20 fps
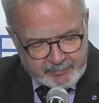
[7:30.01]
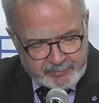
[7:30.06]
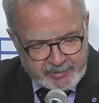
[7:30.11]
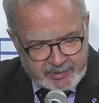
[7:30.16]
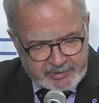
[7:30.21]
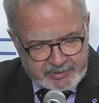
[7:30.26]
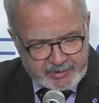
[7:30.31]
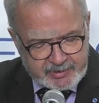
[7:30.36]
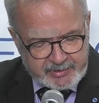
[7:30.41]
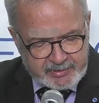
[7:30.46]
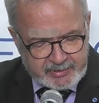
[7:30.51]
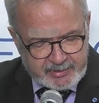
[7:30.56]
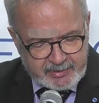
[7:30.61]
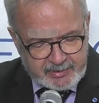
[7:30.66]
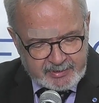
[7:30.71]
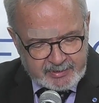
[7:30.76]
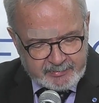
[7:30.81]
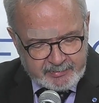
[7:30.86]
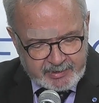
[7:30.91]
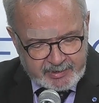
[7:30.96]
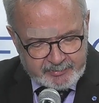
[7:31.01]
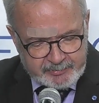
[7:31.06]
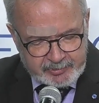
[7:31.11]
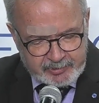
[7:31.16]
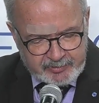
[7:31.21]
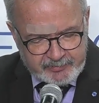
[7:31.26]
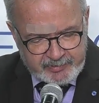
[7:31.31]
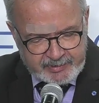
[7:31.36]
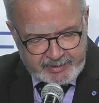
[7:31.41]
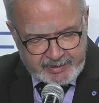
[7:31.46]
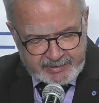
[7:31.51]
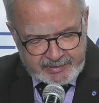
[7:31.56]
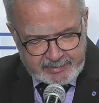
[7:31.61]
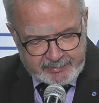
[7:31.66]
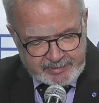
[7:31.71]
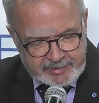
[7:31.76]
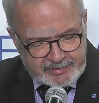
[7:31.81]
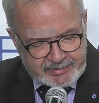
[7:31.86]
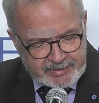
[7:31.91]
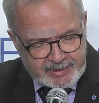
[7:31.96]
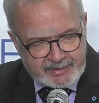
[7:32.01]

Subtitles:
particularly by improving SMEs'